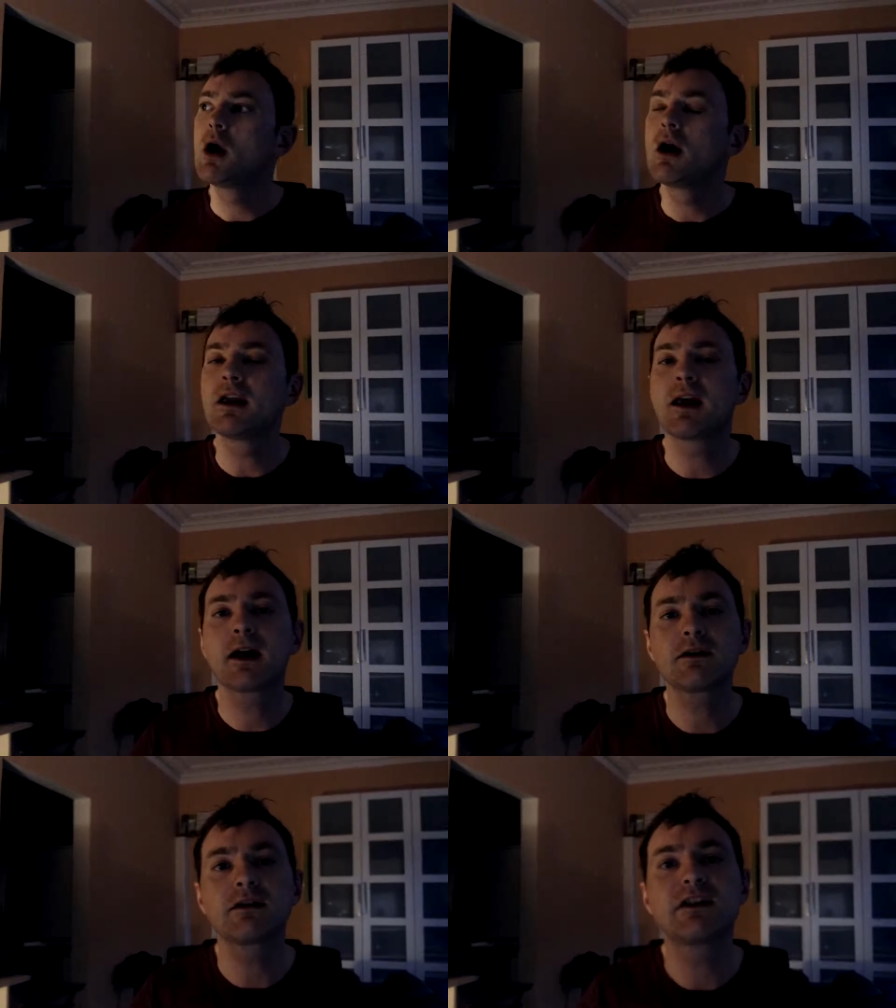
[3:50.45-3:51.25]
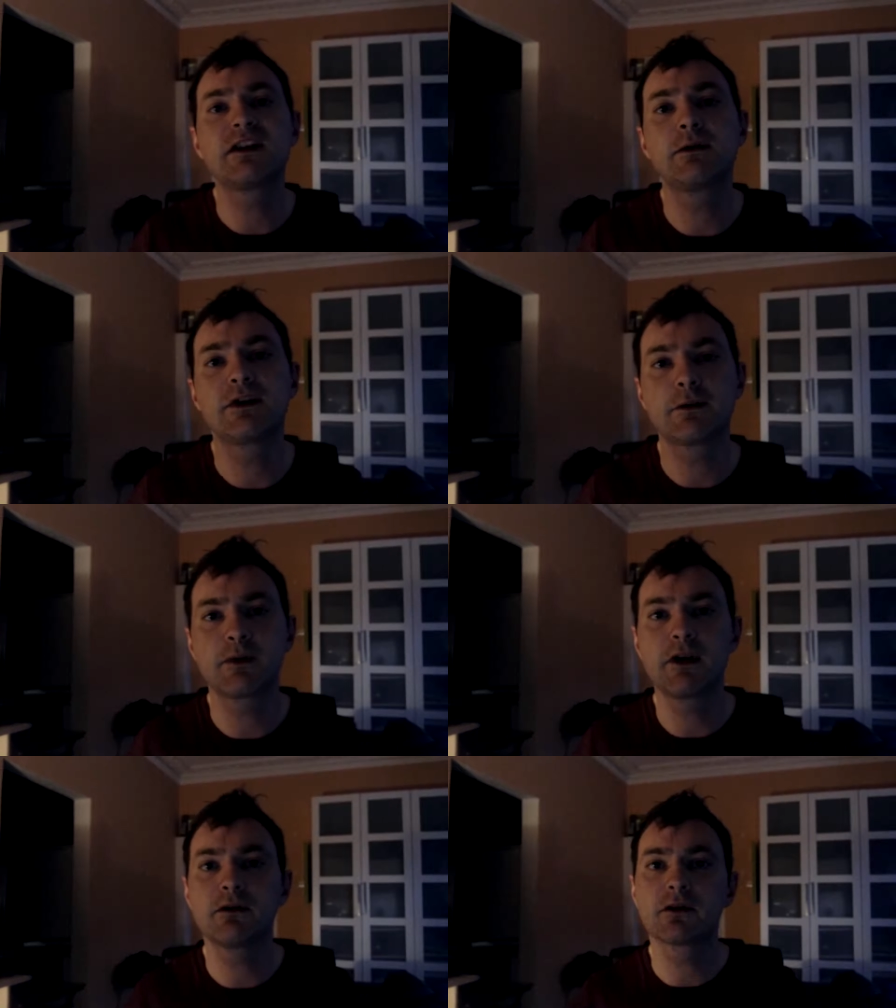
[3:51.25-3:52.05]
It actually seems to be
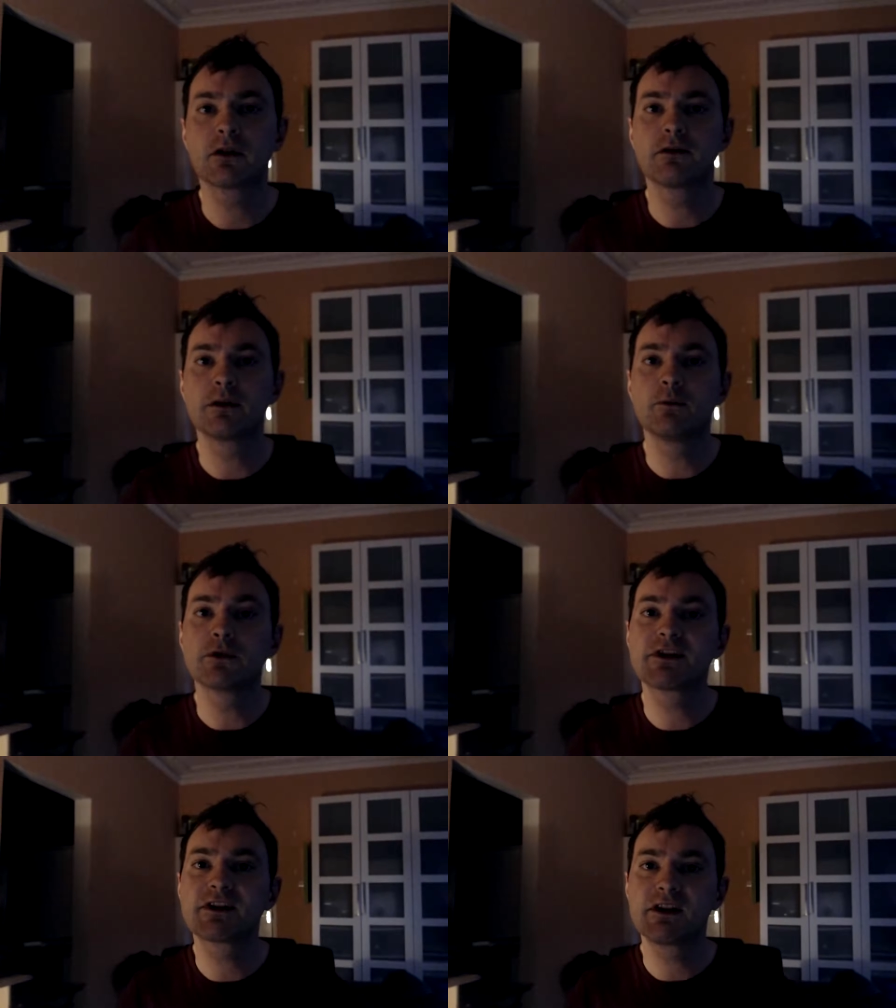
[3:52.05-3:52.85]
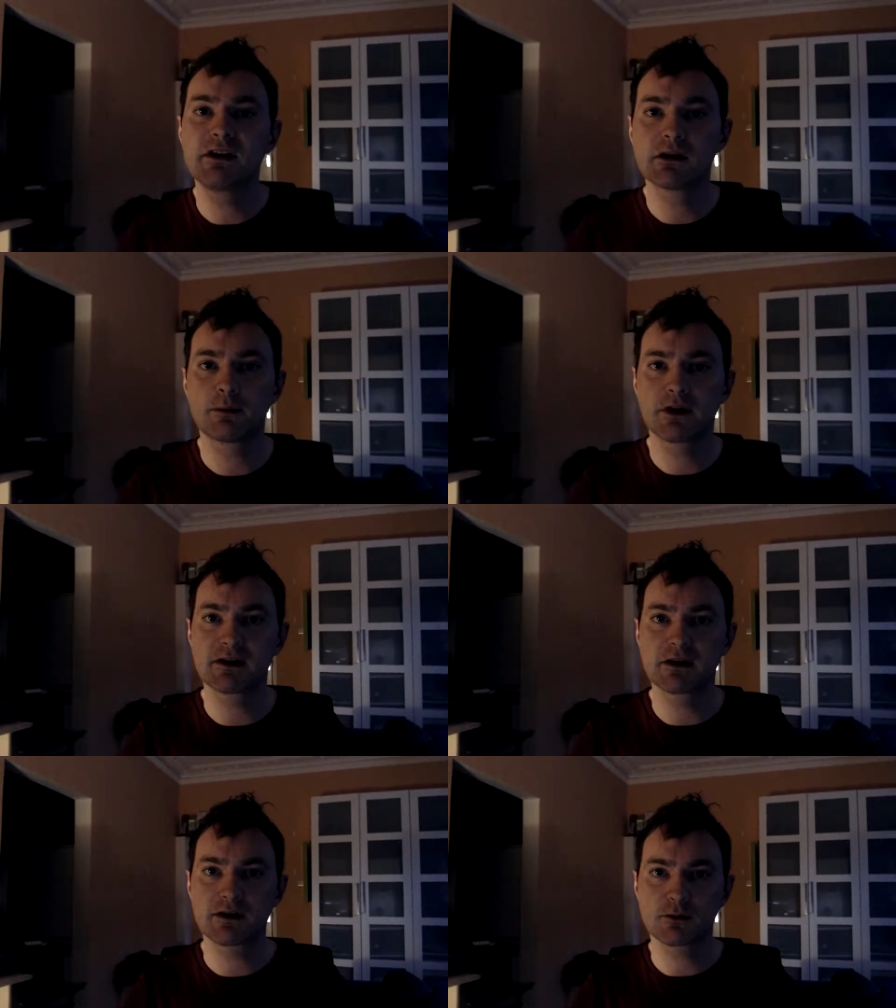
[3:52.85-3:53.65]
that the more senior players
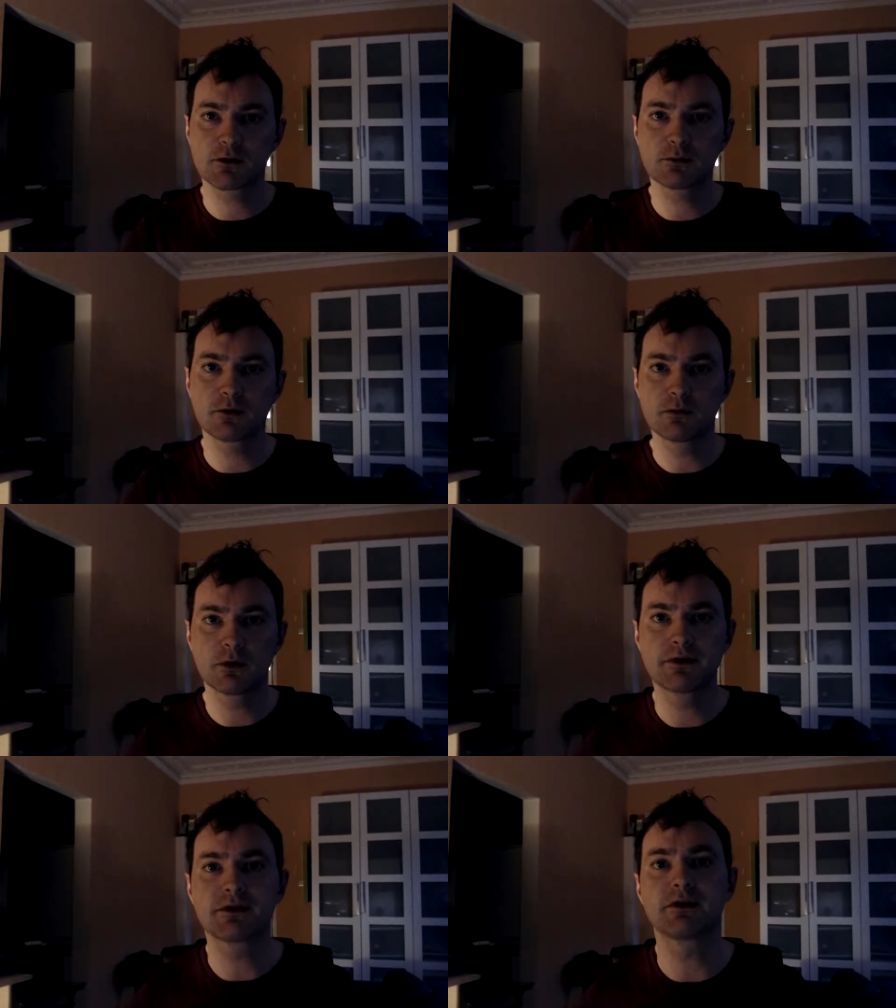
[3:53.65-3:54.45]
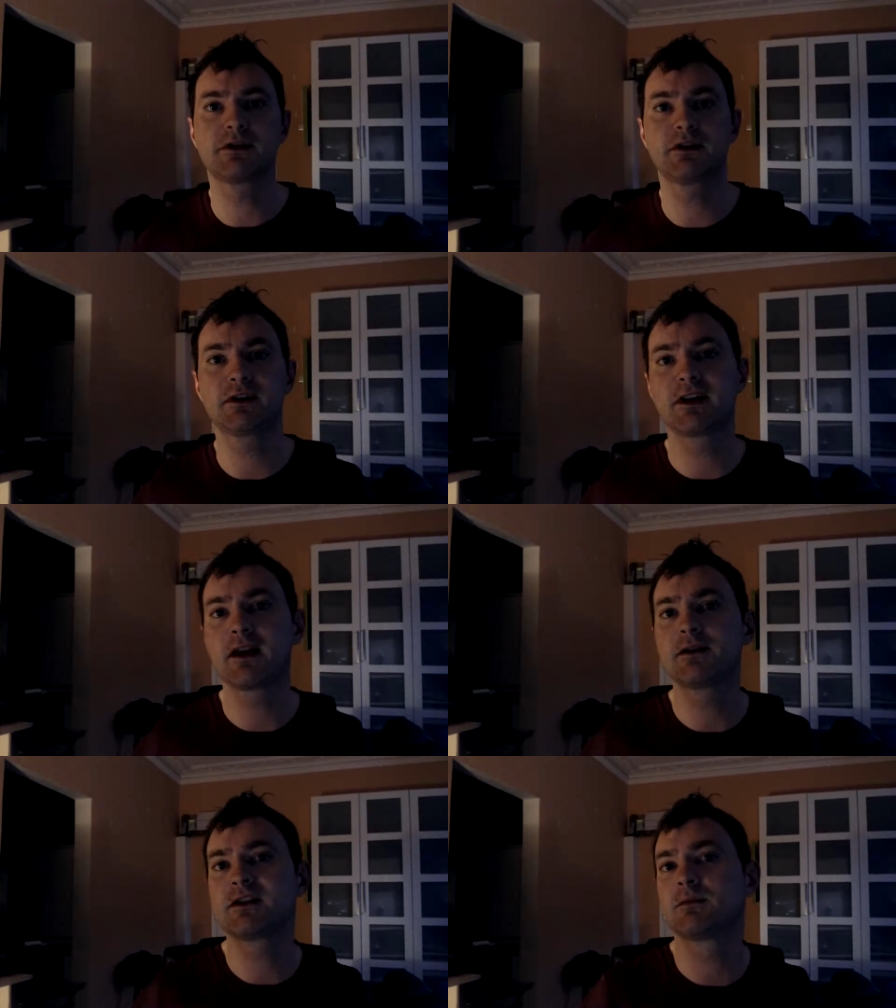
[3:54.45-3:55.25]
in our squad were the ones that turned
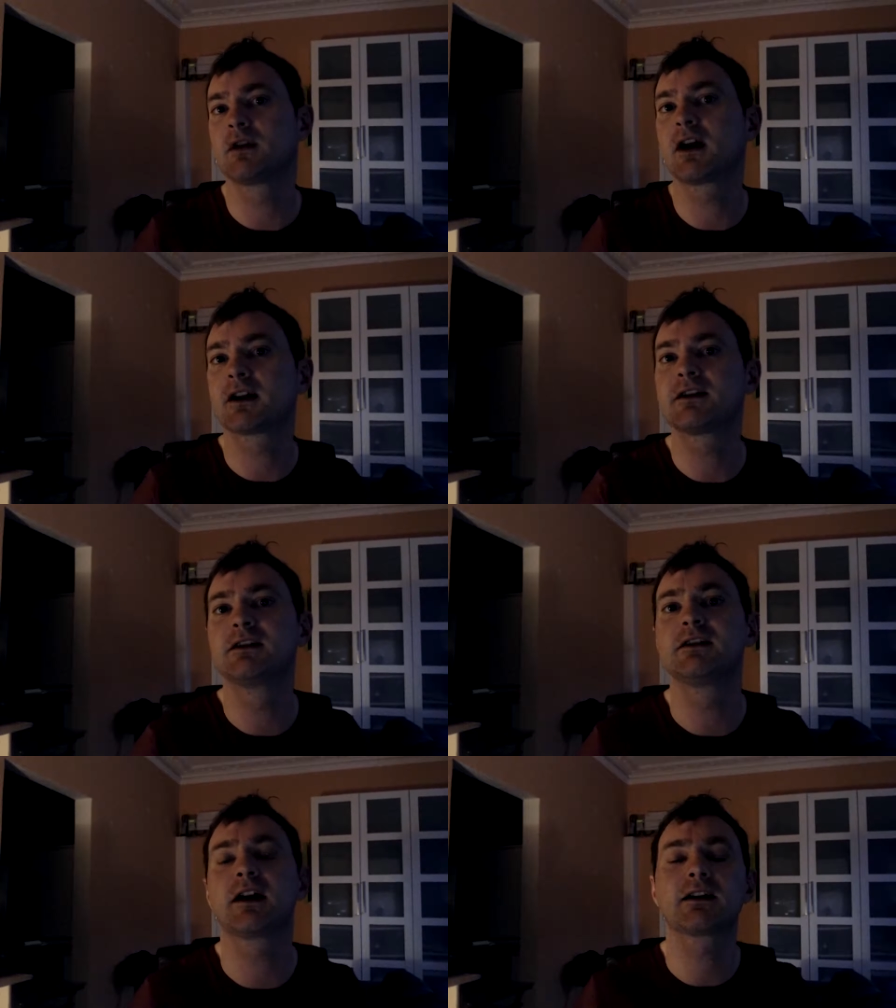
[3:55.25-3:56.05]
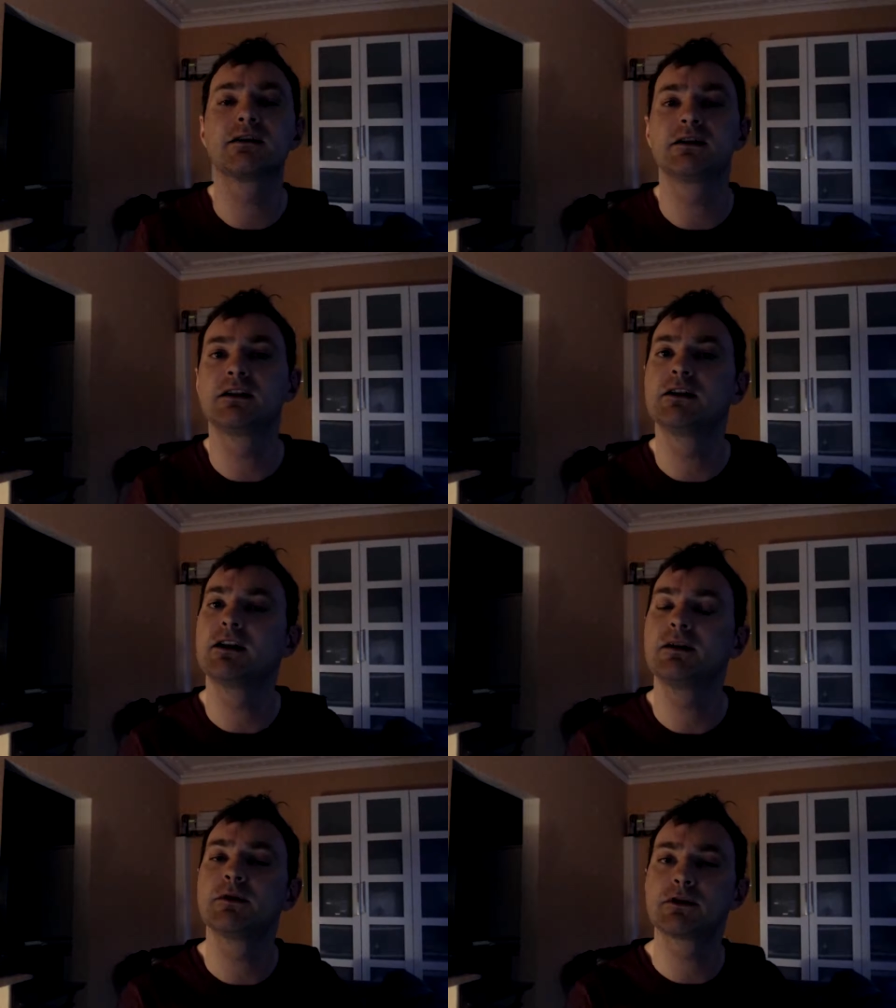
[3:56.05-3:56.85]
against him and acted in an
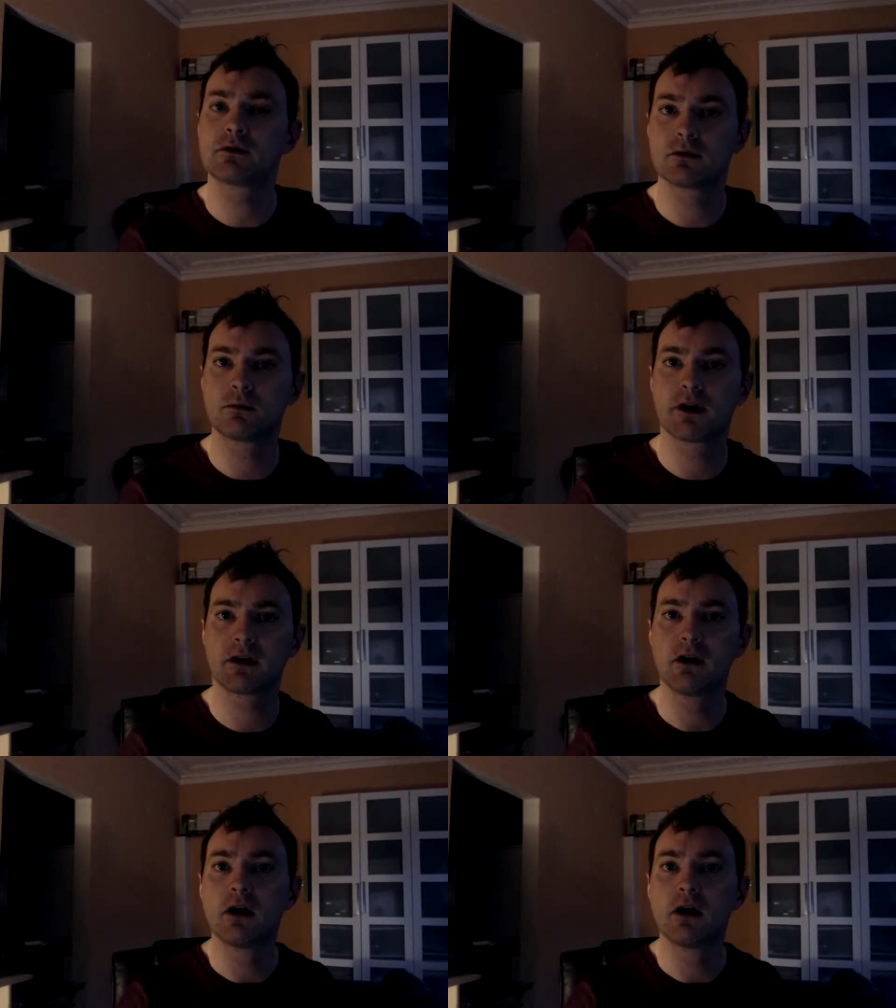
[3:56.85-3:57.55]
immature way,